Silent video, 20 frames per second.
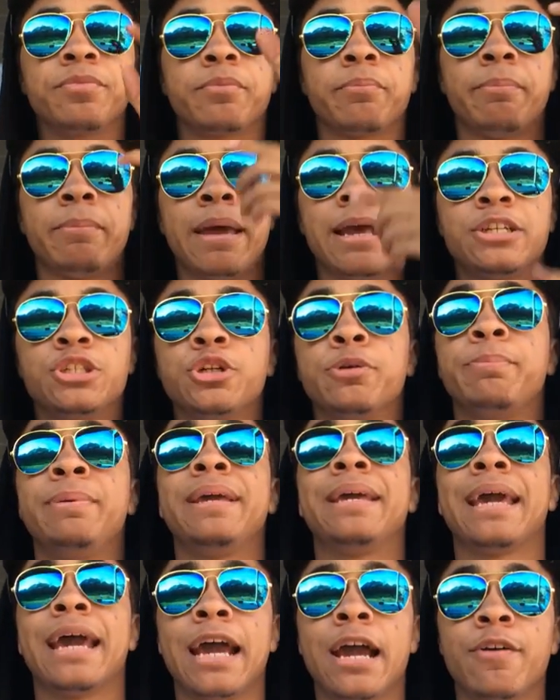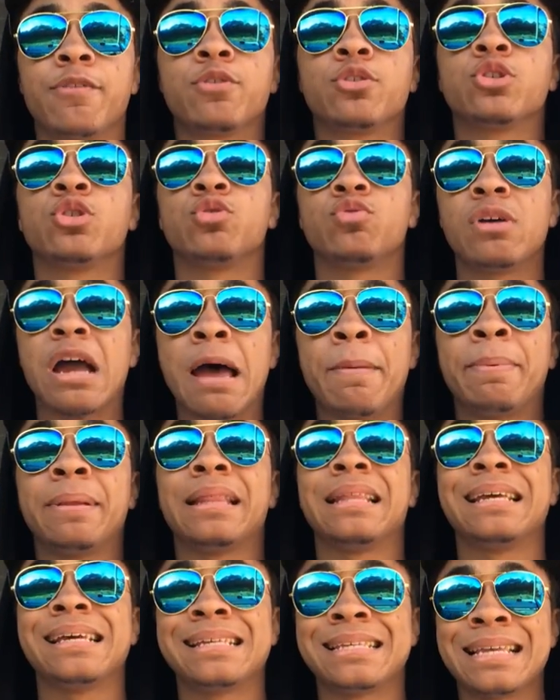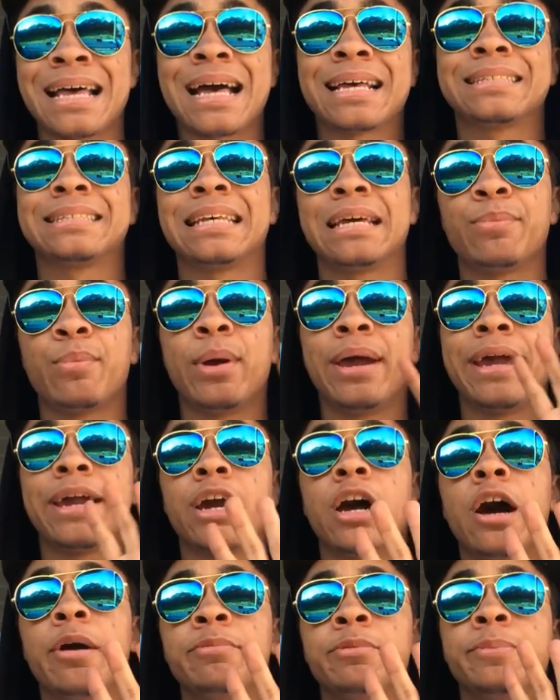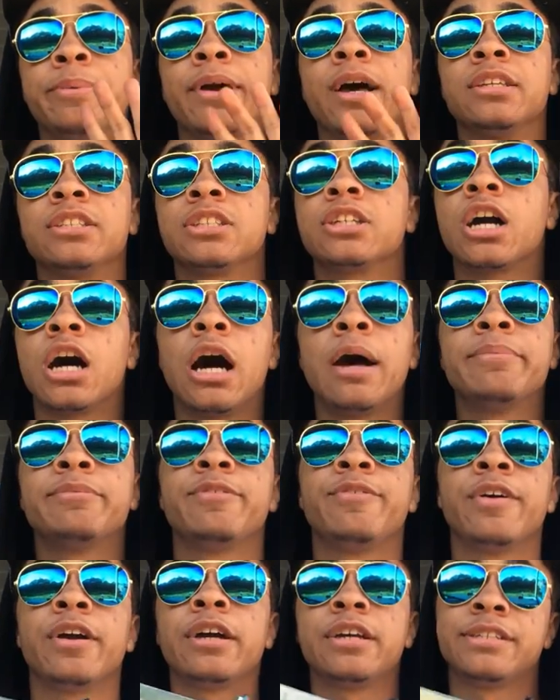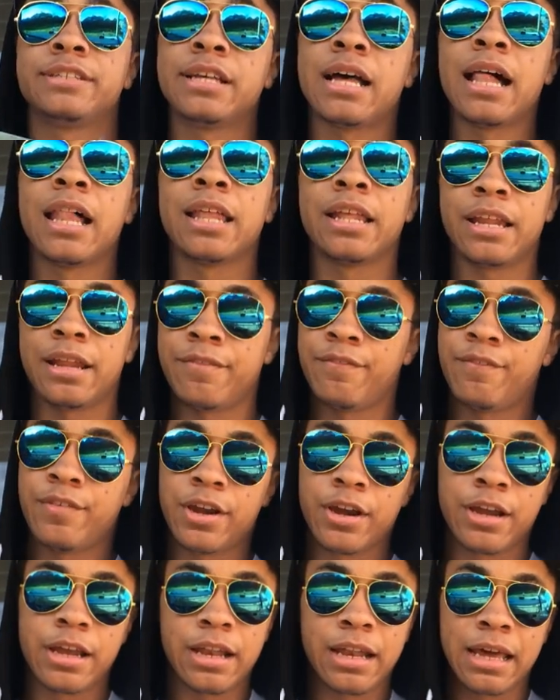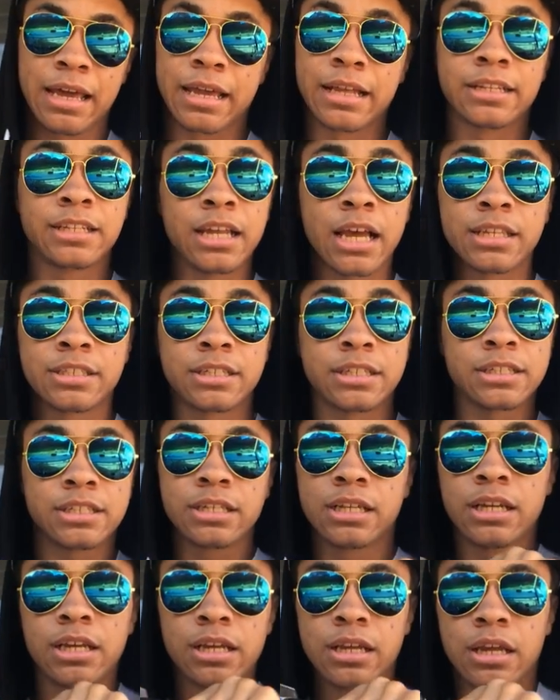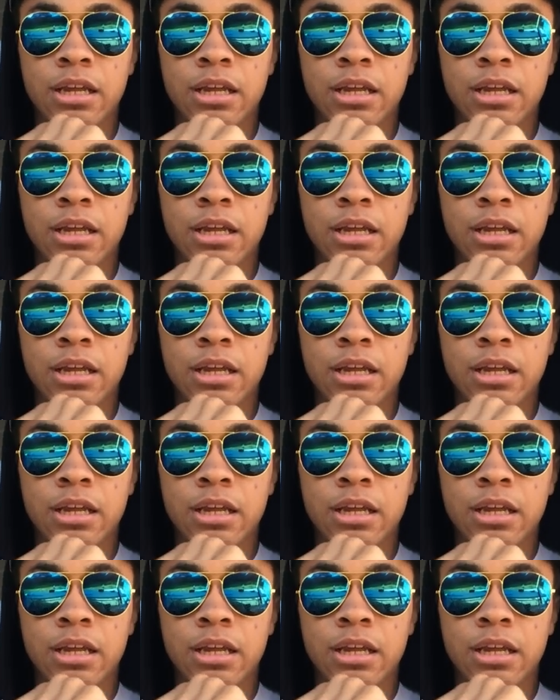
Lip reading: make sure to be careful to wrap it the exact same way it comes, because it comes very solid and very, like, it doesn't